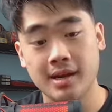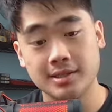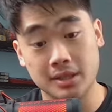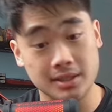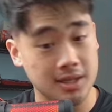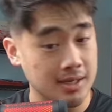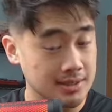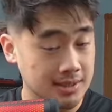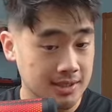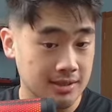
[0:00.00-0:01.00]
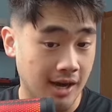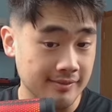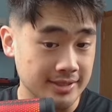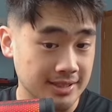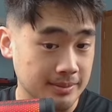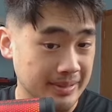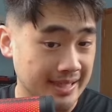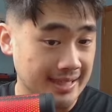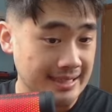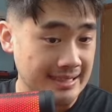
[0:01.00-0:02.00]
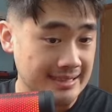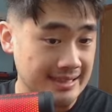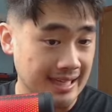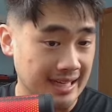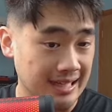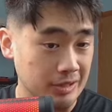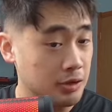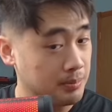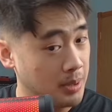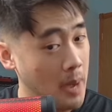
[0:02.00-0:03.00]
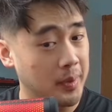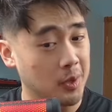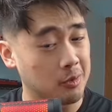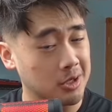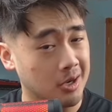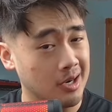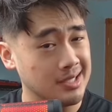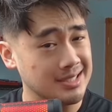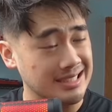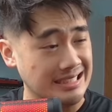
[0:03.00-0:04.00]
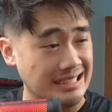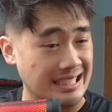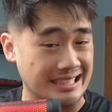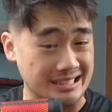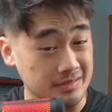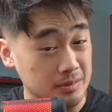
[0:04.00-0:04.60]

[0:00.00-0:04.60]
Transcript: So this card is good, obviously, because you can pop your own cards, and if you